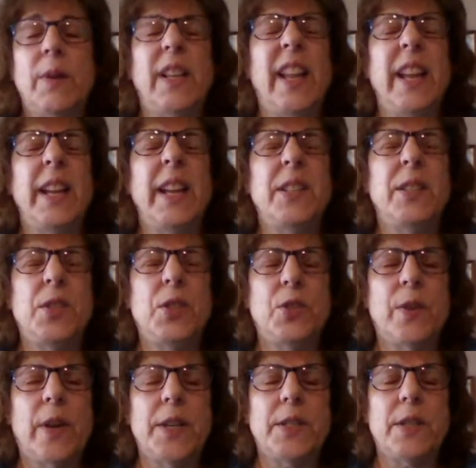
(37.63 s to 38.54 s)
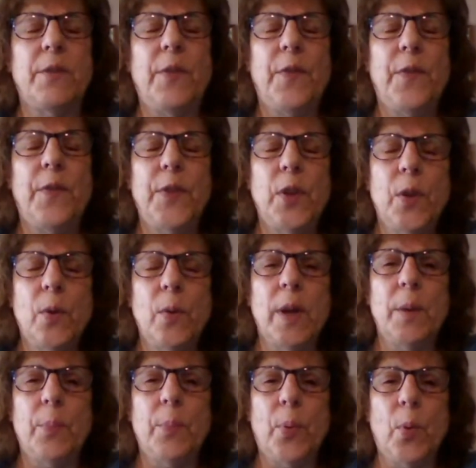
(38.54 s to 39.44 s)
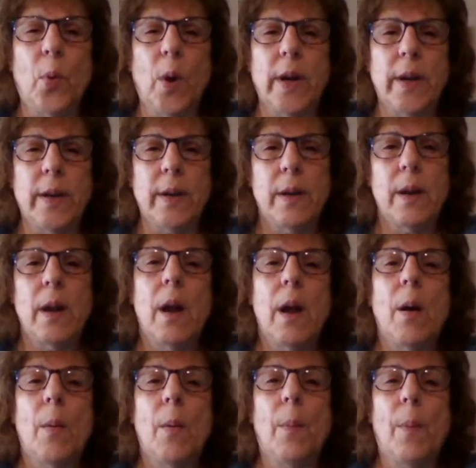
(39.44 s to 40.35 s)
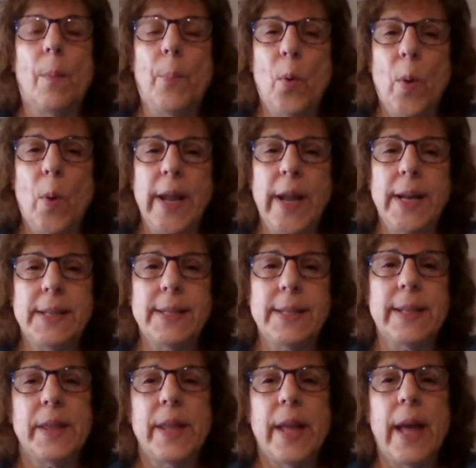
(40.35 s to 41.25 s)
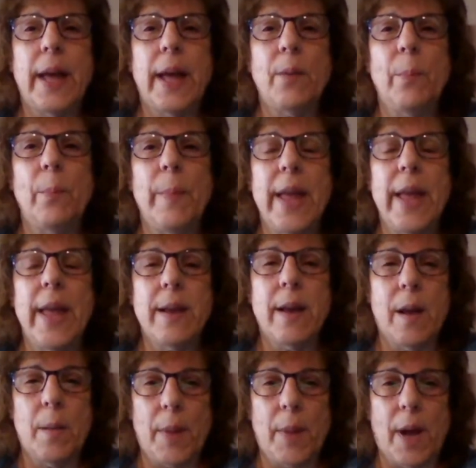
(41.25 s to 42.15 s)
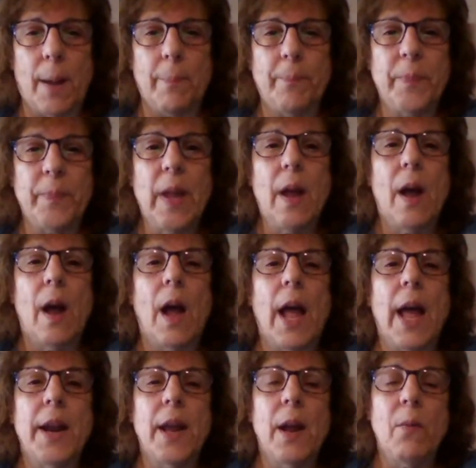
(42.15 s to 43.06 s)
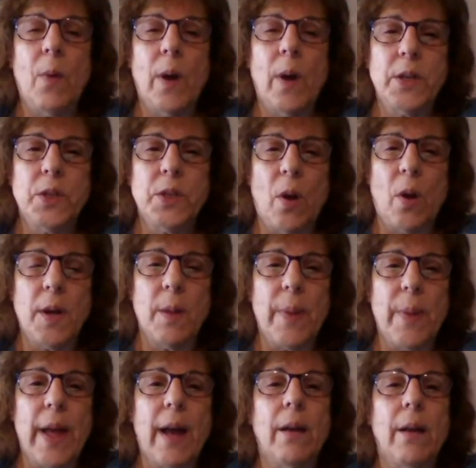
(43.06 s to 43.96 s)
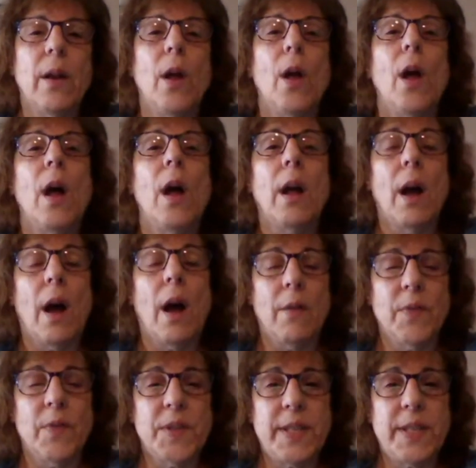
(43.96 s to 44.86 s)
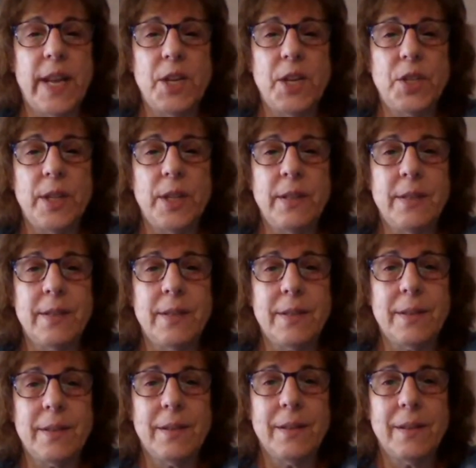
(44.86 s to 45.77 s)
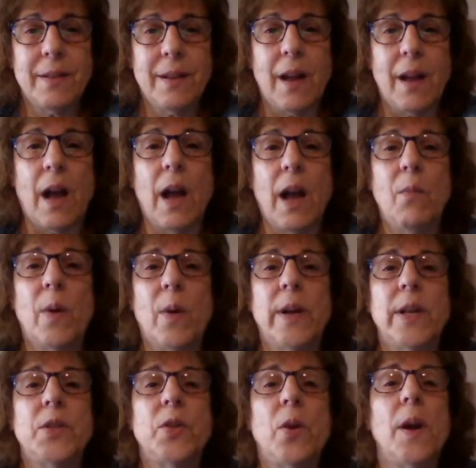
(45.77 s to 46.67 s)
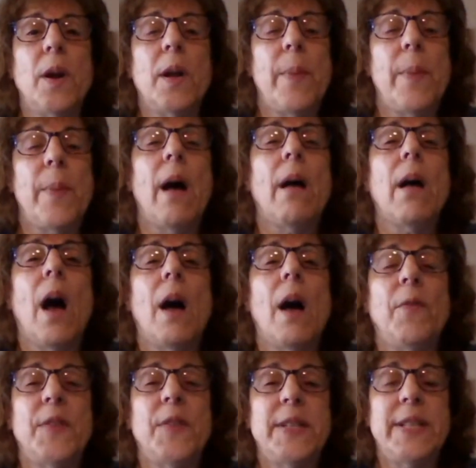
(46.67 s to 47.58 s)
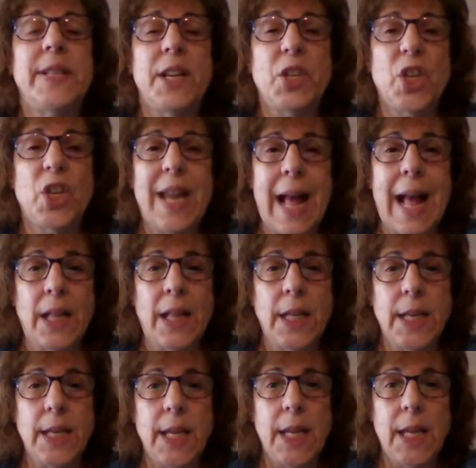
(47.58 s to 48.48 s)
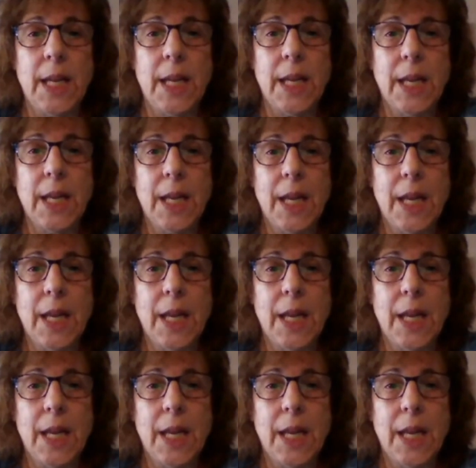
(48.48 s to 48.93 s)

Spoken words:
would like to stress a few important points that may come up, and I want to talk about conversations. I want to talk about confidentiality,